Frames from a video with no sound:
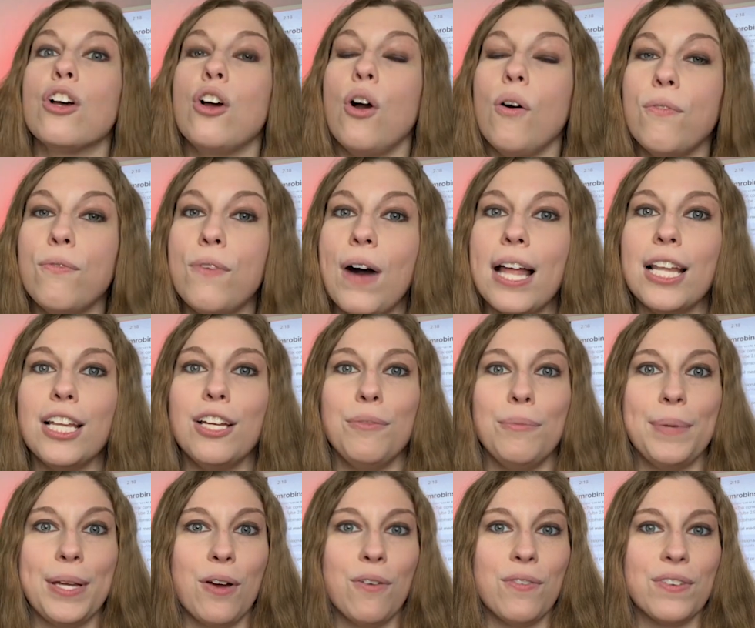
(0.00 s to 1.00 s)
Go follow
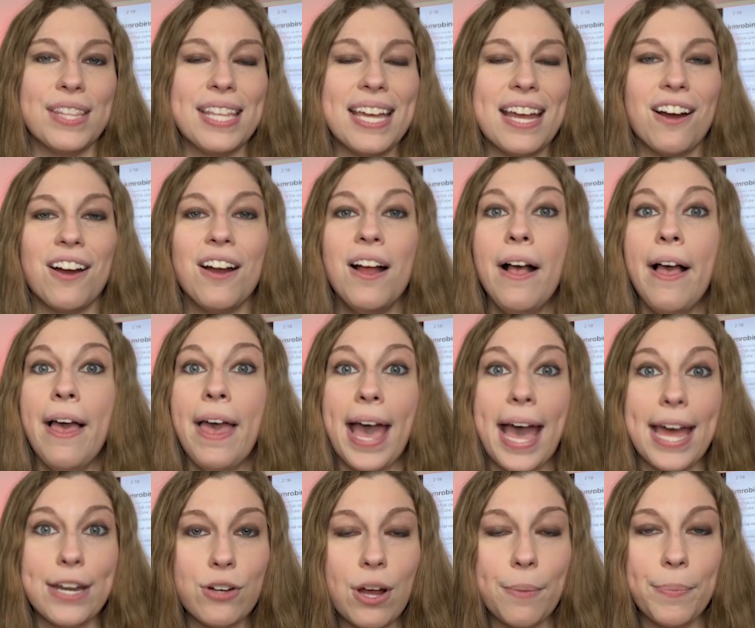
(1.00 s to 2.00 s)
me over there
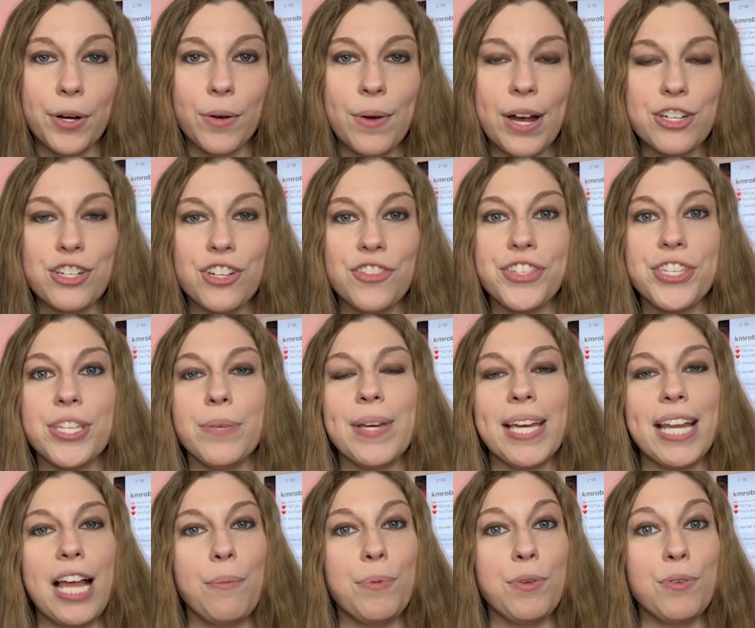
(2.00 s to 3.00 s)
and drop your questions so that we
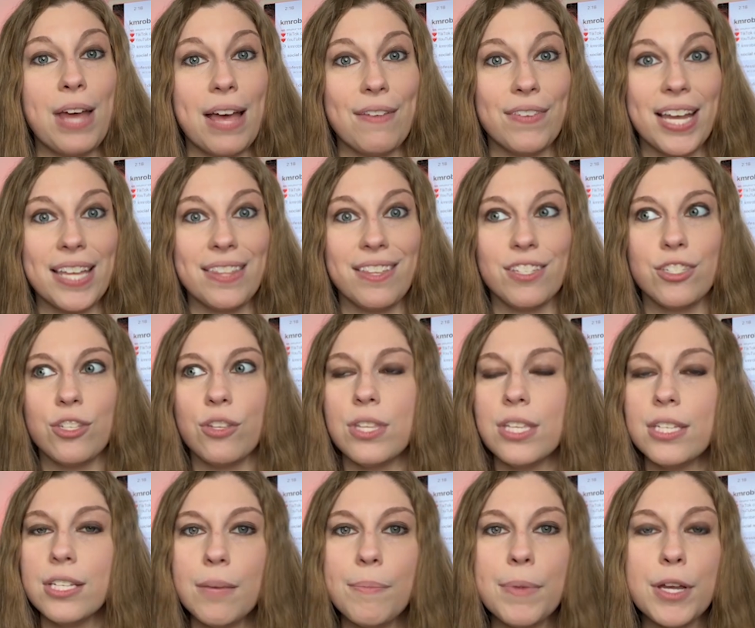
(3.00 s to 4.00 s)
can help you navigate this. So
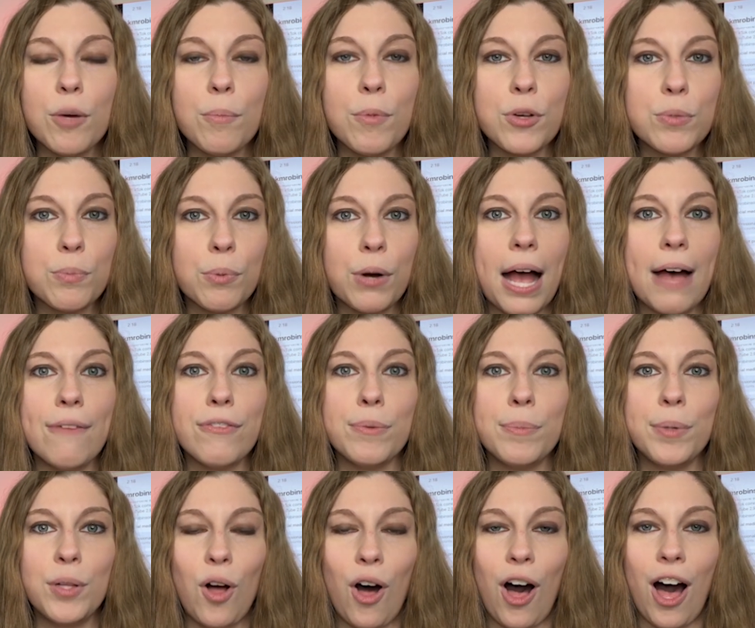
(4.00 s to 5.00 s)
this can be your most
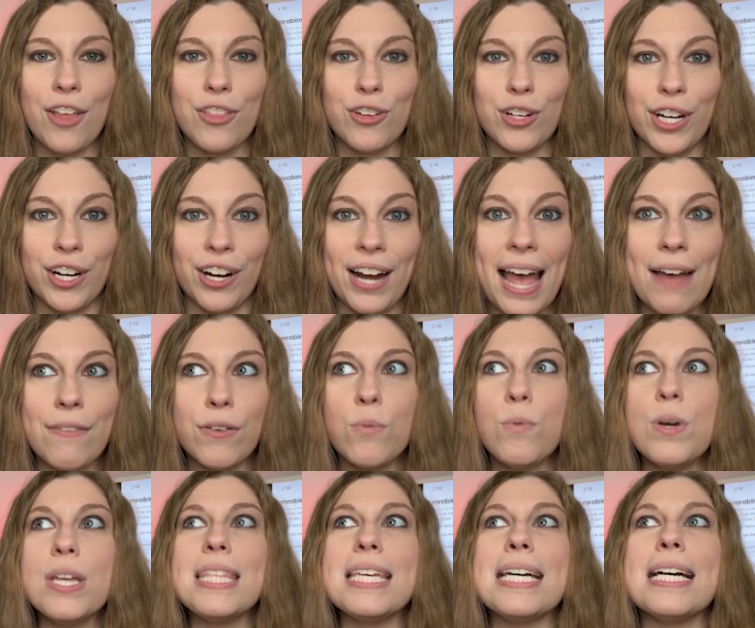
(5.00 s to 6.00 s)
profitable author year ever
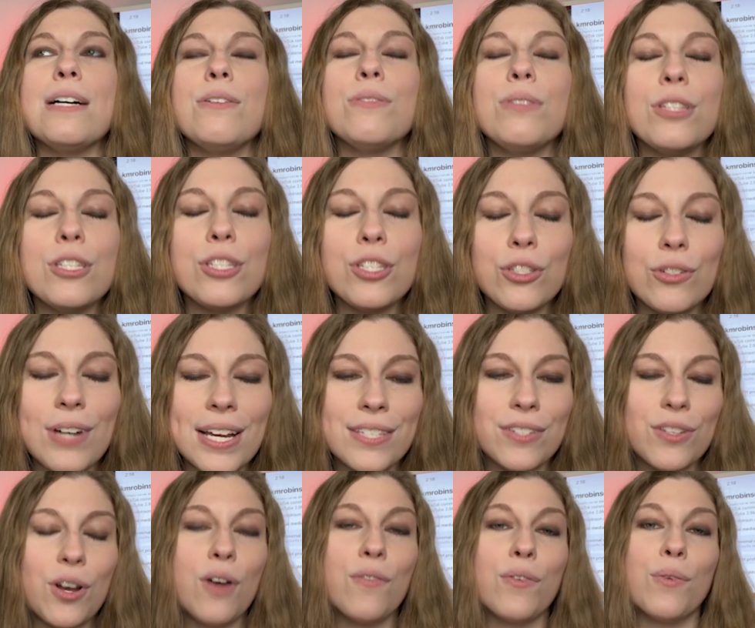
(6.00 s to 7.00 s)
without the stress
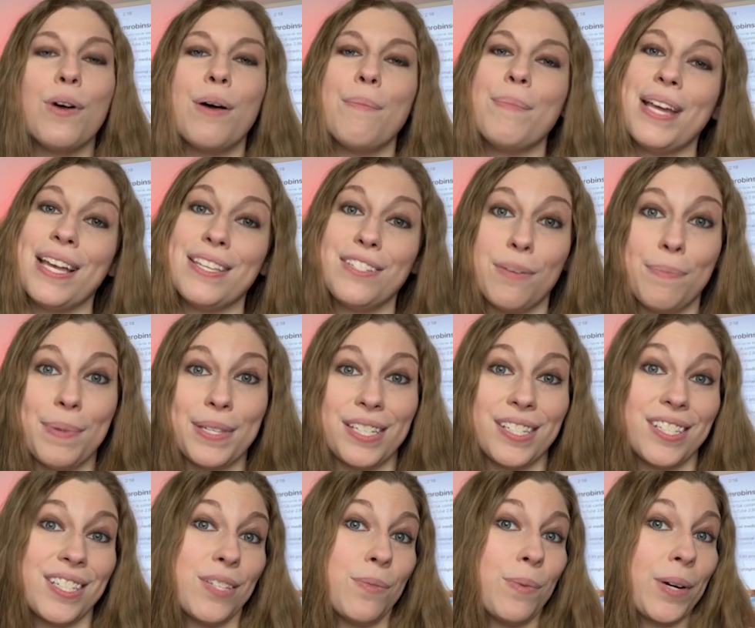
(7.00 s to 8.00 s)
and overwhelm because your
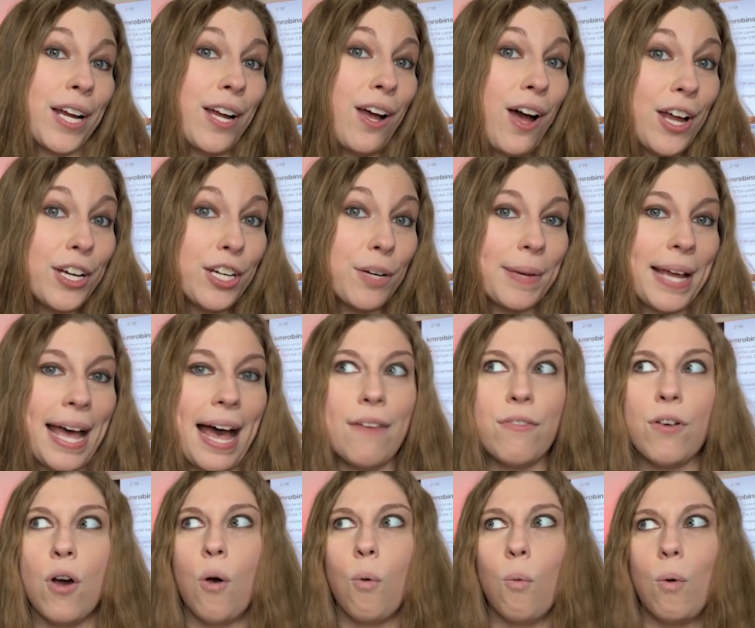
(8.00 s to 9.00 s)
business is working on your behalf
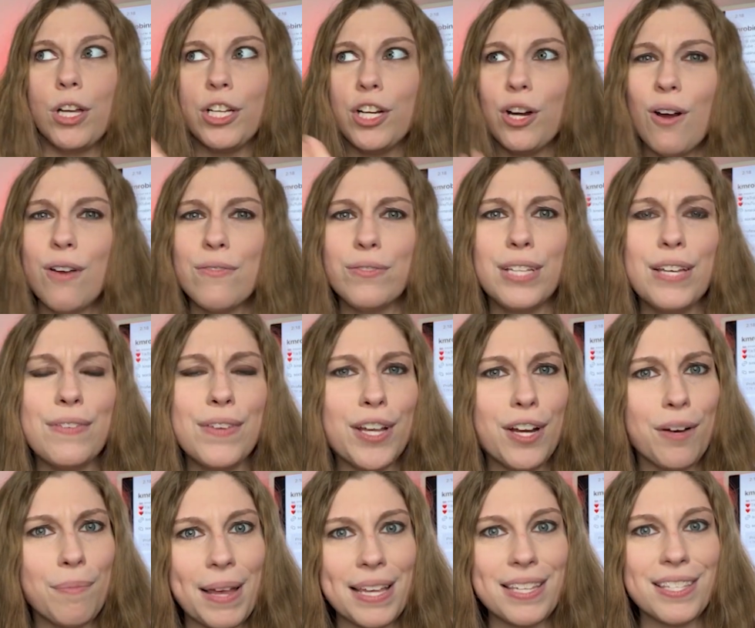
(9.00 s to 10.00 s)
while you're off living
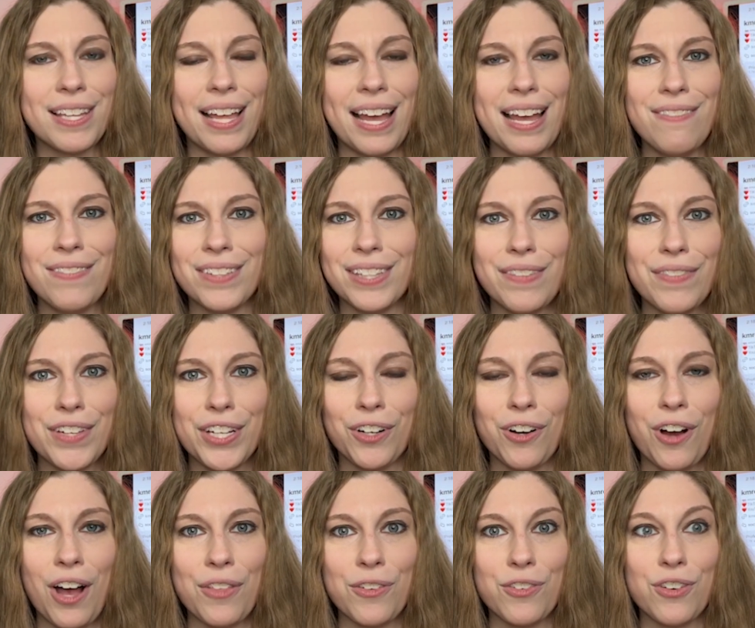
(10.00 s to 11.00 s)
your best life and living
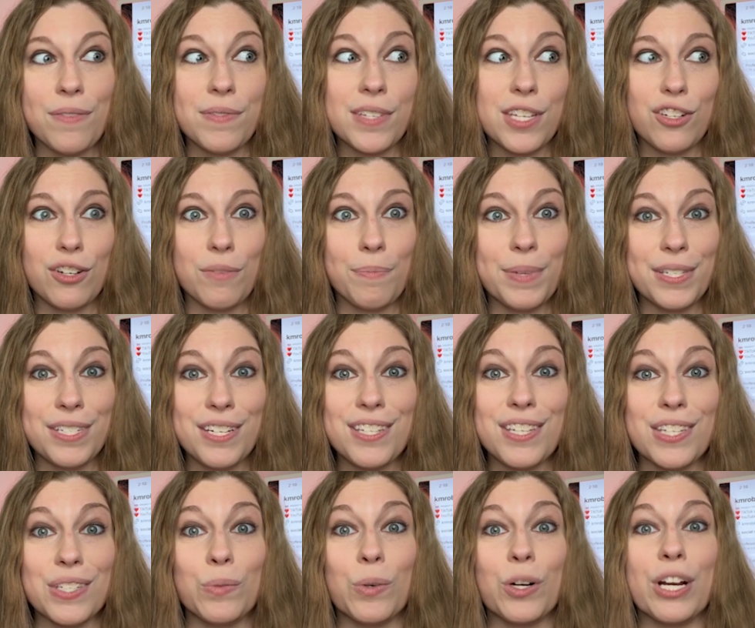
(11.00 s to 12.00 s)
your author dreams because your business
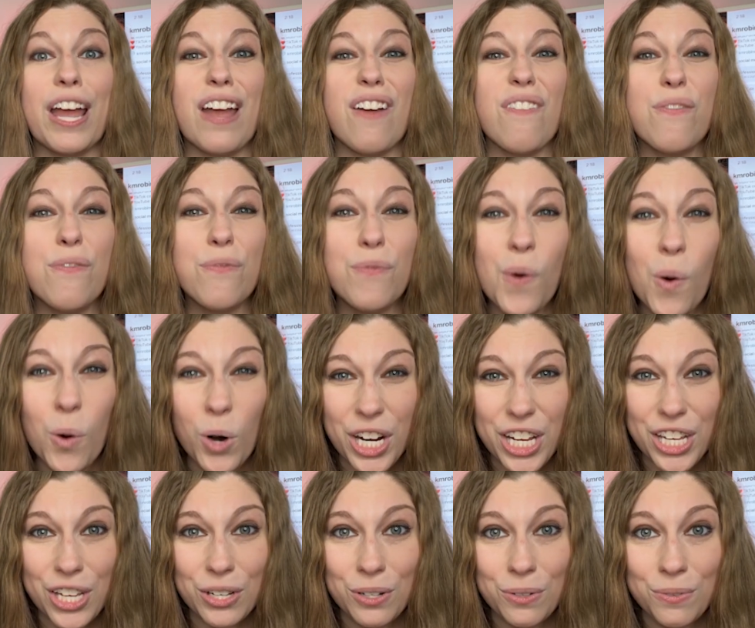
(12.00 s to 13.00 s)
is working for
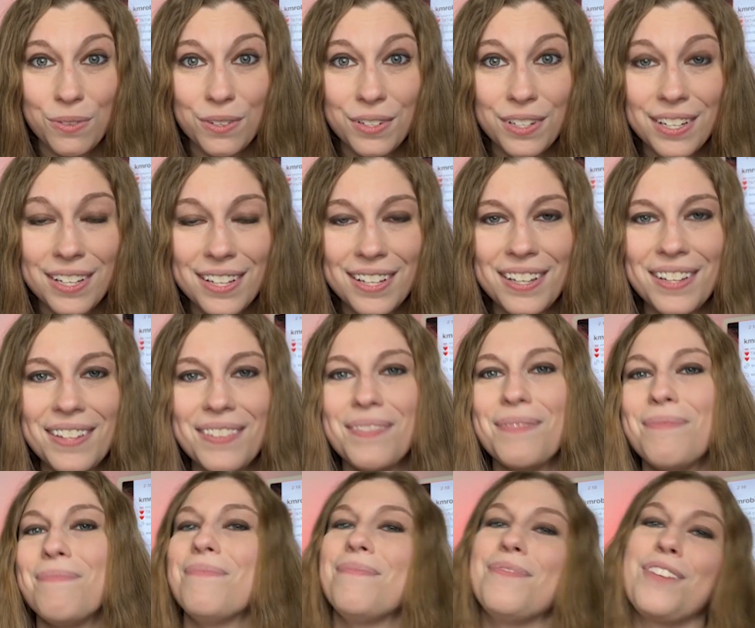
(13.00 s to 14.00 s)
you.
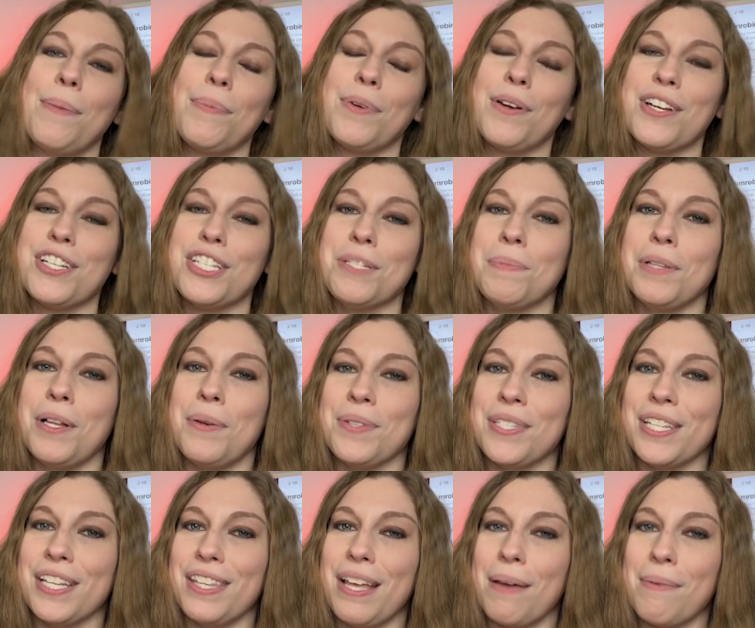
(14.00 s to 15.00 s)
Drop your questions below. We'll
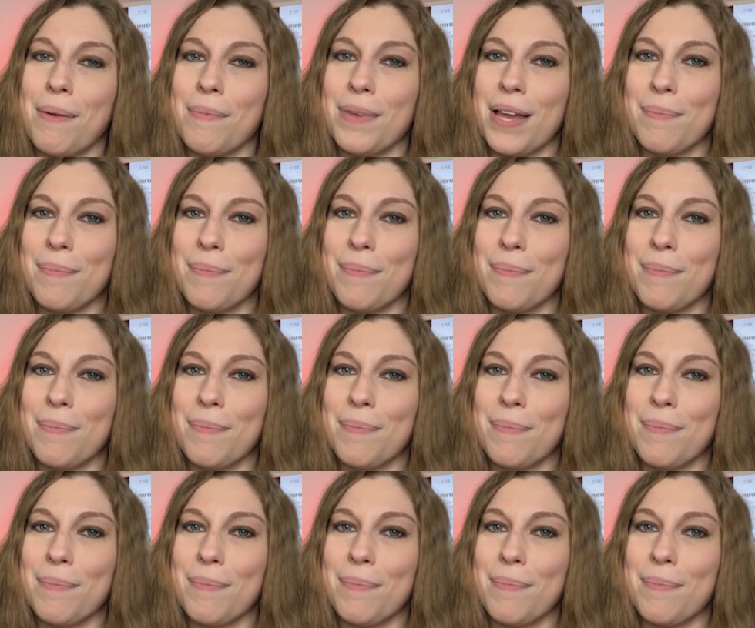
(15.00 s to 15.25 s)
see you in the upcoming